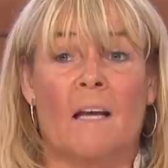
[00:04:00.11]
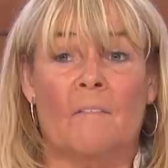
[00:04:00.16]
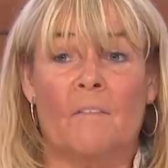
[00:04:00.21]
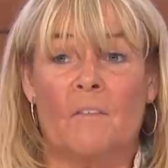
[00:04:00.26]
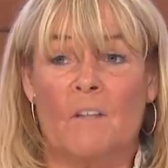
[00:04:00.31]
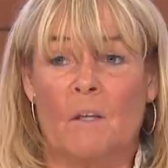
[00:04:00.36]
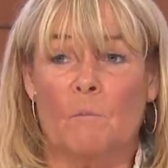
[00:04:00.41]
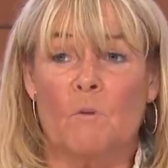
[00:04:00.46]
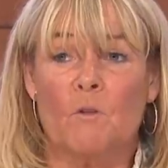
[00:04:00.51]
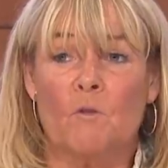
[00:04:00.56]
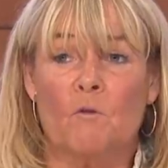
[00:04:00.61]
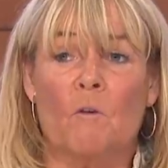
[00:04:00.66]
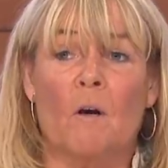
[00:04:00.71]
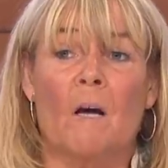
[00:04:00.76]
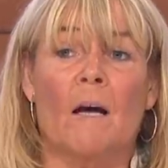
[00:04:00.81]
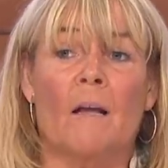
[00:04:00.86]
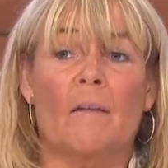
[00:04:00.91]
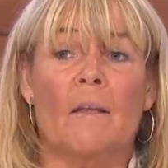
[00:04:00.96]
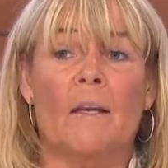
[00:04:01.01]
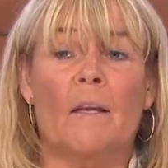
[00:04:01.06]
everything was all
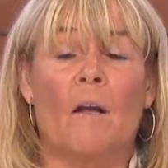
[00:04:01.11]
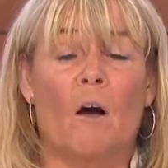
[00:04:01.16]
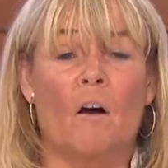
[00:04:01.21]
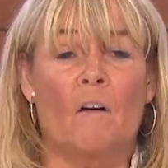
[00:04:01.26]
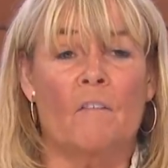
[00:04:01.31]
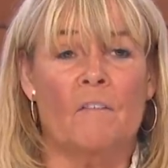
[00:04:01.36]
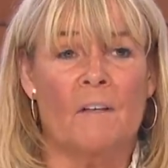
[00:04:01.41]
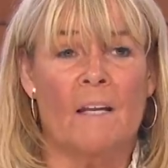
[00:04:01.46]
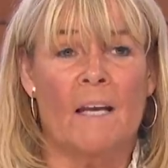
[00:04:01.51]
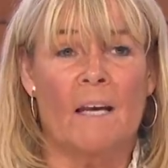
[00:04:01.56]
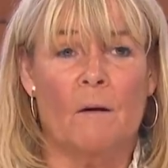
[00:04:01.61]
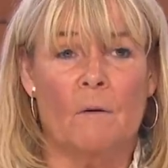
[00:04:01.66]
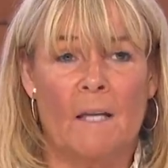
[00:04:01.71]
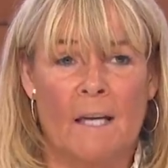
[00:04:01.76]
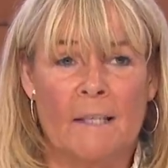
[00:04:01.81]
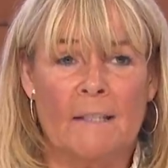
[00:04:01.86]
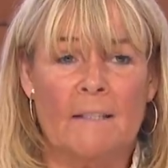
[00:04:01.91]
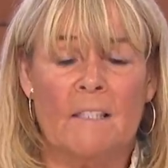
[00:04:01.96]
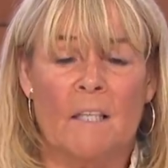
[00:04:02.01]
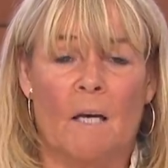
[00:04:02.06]
right, and then half an hour
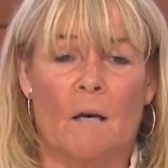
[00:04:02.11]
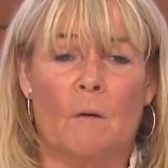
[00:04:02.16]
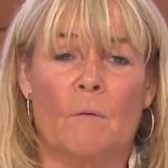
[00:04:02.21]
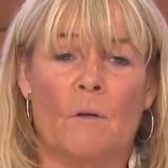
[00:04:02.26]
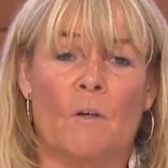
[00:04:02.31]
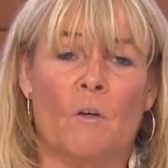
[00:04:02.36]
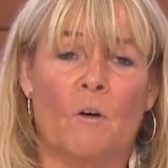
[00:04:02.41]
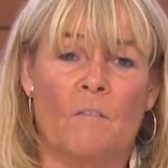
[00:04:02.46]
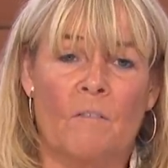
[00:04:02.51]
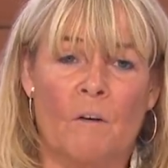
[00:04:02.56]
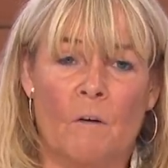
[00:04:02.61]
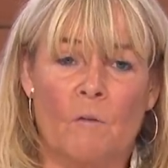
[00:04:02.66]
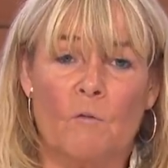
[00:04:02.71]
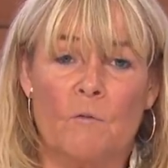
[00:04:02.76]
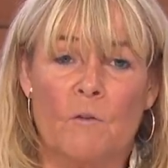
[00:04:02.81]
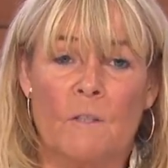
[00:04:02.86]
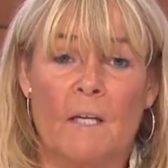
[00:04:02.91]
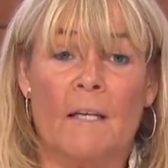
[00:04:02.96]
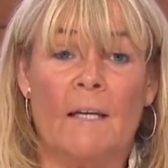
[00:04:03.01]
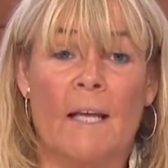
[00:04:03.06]
later, we got a phone
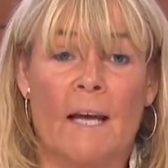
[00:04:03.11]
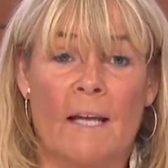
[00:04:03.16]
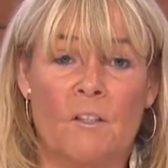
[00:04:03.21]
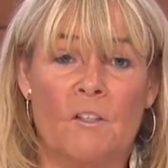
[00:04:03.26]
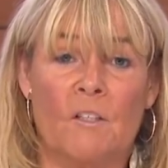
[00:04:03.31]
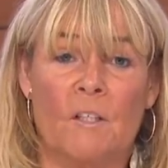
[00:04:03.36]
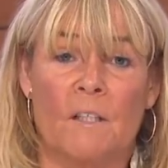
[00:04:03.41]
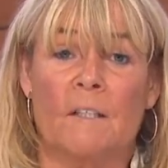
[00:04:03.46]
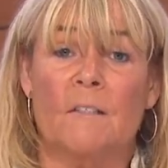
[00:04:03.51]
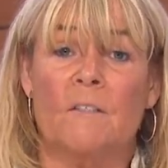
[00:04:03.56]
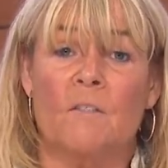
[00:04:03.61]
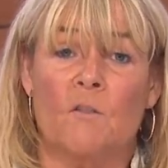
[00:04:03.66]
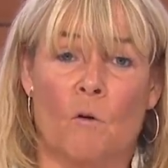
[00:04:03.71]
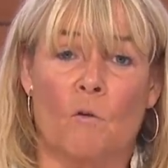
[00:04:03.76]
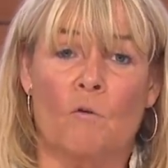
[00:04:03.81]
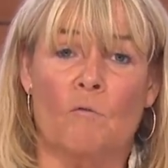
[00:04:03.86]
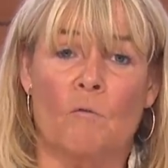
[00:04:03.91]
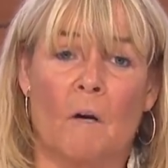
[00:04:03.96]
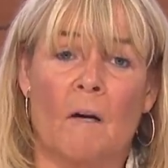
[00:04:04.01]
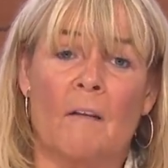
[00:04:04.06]
call saying, actually, it's
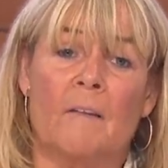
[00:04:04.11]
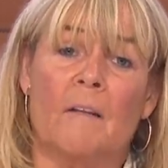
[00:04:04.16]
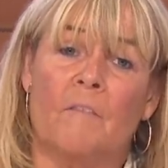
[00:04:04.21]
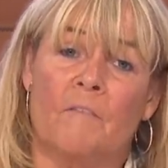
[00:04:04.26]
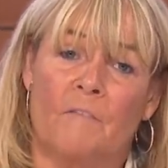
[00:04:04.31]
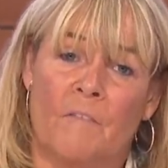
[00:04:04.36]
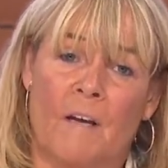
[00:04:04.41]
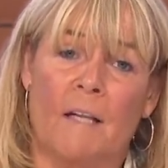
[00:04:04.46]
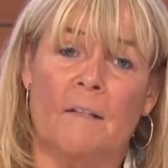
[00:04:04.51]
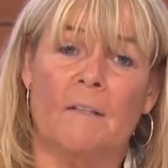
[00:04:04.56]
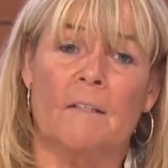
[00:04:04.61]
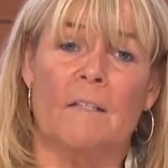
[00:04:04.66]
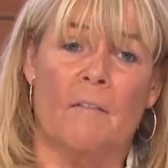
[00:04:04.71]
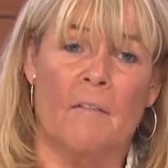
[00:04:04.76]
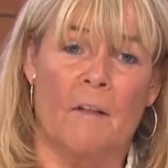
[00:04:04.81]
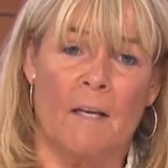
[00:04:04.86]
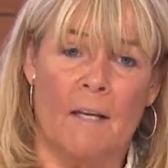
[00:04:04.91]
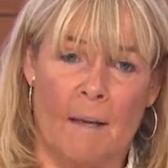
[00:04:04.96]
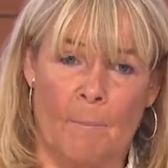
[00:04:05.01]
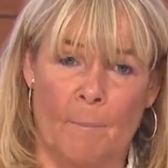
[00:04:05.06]
not all right, they've found
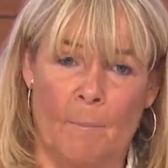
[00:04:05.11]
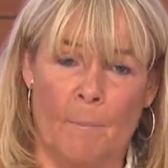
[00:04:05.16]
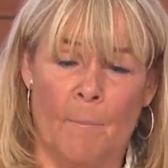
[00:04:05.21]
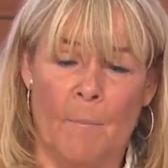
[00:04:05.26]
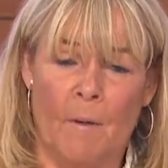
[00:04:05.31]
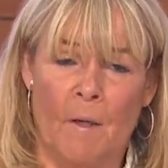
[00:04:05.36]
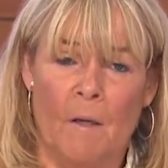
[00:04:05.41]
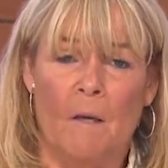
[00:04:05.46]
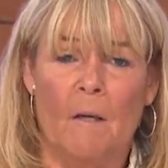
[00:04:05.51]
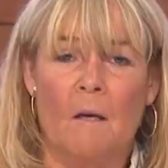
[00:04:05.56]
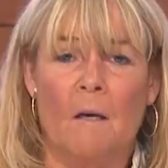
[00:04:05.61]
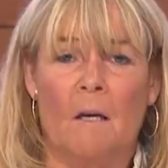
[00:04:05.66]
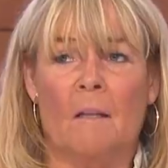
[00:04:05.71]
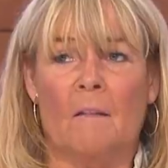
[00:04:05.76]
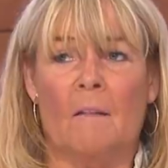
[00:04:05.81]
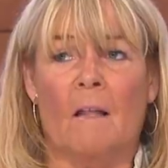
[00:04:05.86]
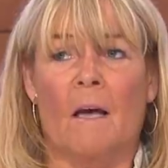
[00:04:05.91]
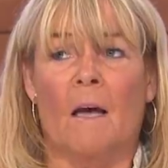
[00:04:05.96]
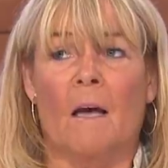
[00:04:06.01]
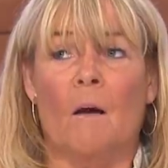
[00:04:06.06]
another lump.
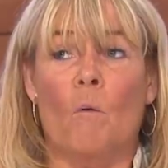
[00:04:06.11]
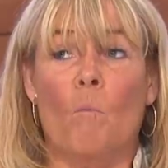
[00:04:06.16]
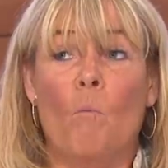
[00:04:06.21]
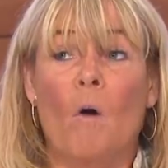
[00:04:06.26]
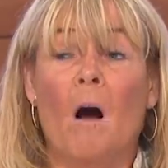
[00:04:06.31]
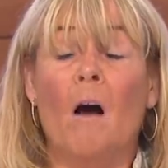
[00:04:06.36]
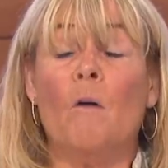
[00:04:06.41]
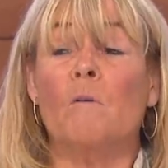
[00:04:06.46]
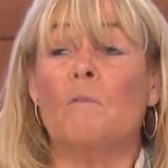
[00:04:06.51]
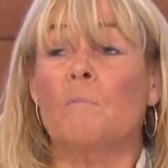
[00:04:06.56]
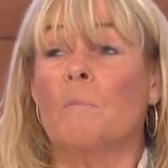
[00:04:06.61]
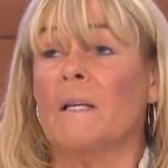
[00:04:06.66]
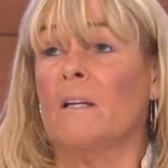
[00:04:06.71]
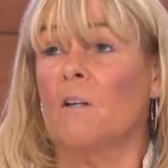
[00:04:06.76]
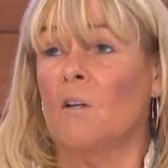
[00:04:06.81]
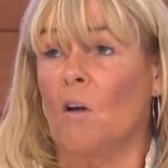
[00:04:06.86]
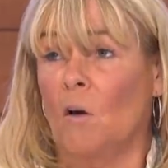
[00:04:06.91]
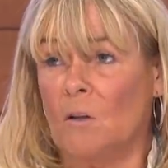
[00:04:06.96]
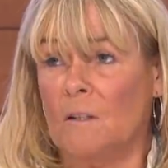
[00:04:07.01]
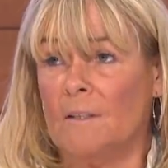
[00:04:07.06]
And that, and while we've been
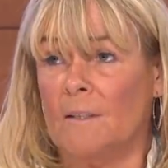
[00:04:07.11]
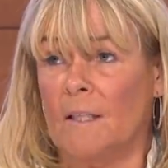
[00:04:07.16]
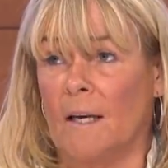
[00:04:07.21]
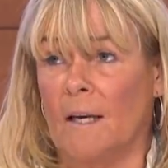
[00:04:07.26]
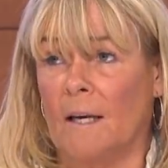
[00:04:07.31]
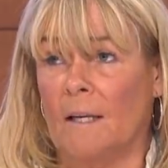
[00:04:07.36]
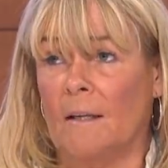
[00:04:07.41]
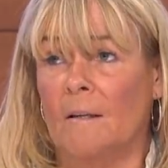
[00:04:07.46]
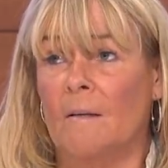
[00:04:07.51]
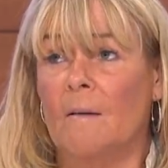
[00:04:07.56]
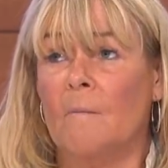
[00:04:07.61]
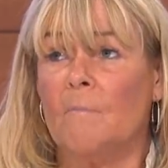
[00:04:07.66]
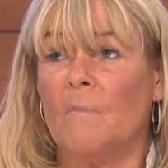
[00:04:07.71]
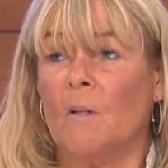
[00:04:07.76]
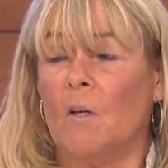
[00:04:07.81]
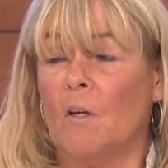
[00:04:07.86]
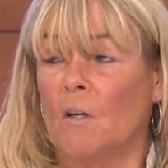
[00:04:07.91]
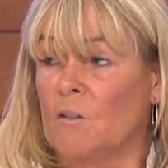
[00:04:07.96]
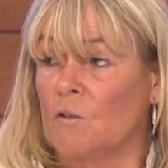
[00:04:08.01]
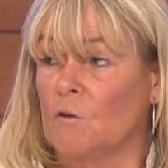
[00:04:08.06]
in lockdown,
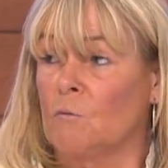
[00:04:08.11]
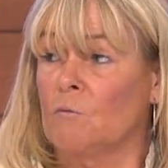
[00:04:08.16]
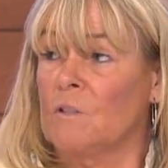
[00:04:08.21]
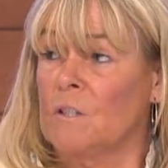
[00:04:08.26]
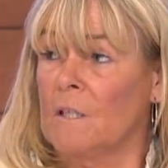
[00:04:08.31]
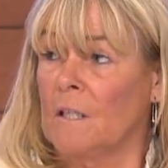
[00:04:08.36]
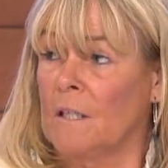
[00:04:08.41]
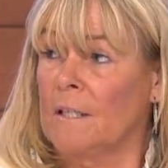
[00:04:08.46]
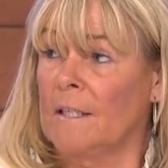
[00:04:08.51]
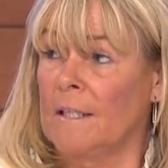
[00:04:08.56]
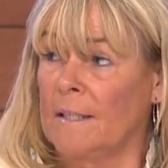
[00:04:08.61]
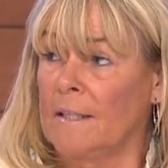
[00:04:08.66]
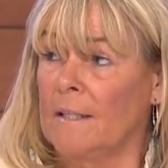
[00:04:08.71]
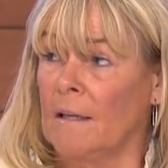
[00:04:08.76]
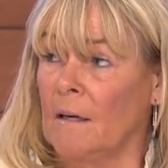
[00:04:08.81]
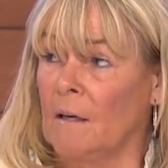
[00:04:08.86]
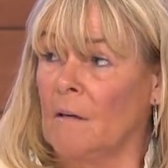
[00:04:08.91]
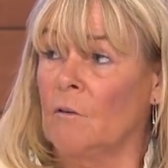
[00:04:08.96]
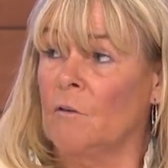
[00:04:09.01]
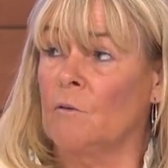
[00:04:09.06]
her daughter
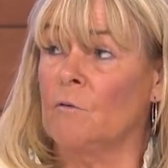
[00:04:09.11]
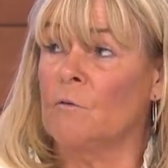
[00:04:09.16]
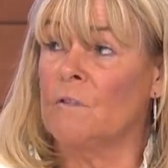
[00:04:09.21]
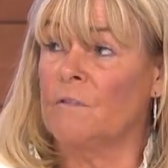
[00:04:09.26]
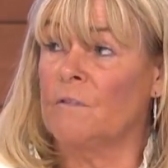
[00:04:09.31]
Anika, who's